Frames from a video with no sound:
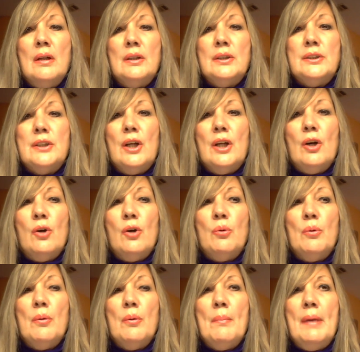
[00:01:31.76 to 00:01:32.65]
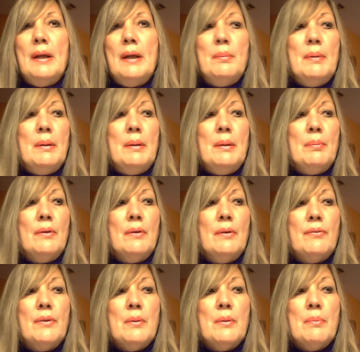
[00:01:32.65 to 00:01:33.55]
So many
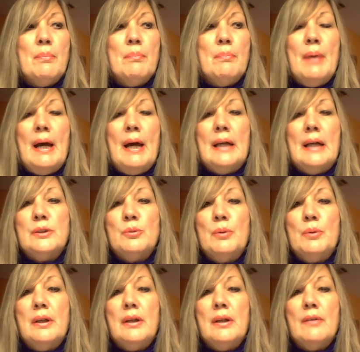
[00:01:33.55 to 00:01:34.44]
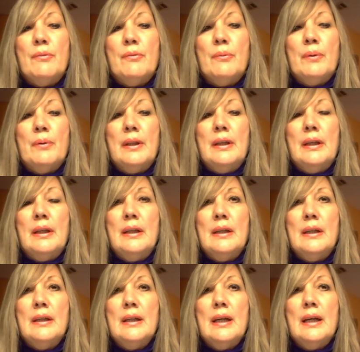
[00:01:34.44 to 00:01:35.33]
people for the past week have
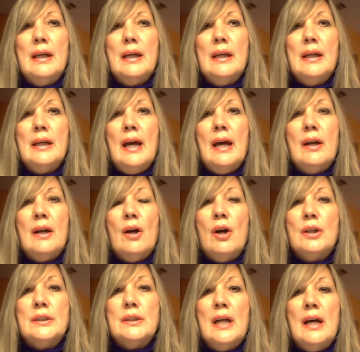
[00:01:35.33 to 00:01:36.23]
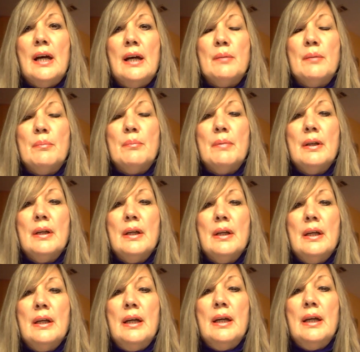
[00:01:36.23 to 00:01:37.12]
really had a hard time,
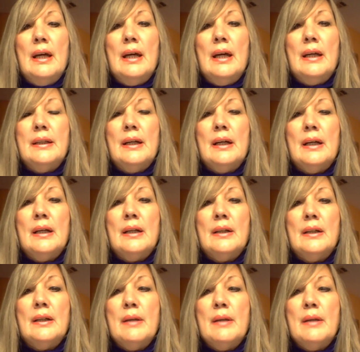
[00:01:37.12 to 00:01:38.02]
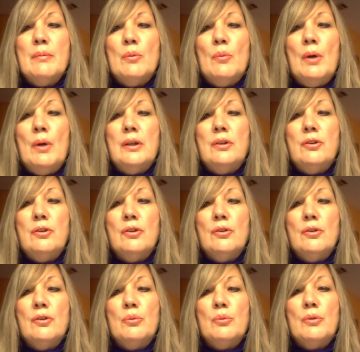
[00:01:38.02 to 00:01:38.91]
and they've been wanting
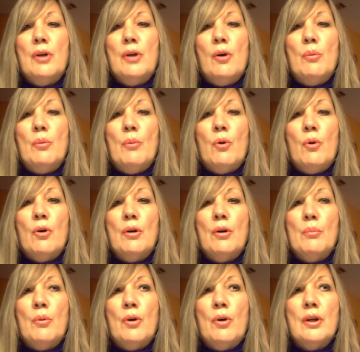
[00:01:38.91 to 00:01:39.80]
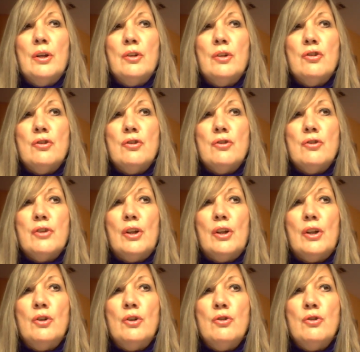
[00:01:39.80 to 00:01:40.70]
to go more and more into
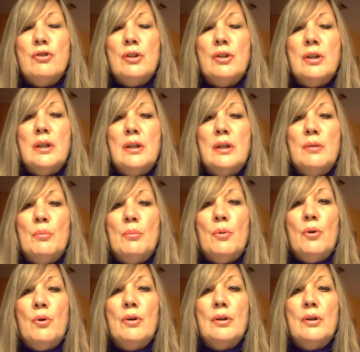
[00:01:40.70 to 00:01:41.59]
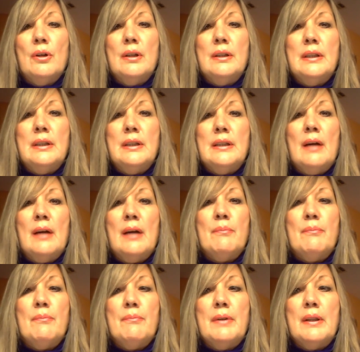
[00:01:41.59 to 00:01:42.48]
seclusion and more need
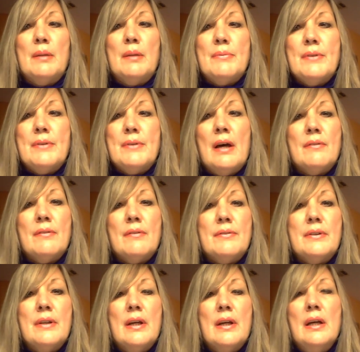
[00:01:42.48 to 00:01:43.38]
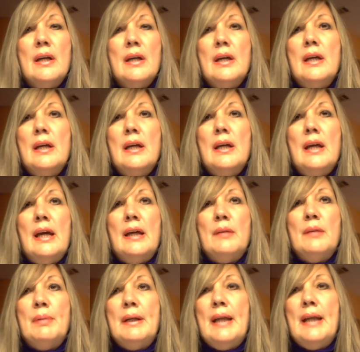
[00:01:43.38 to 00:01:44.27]
time to themselves,
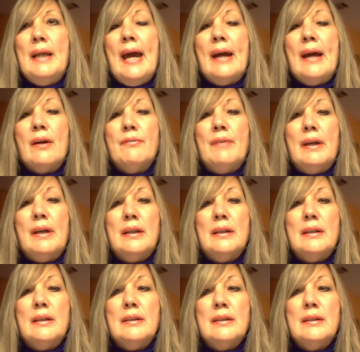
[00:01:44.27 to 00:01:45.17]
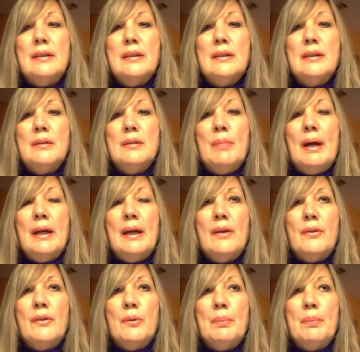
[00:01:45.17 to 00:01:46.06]
and been aggravated by
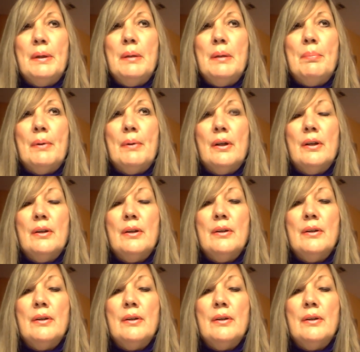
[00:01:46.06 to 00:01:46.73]
other people.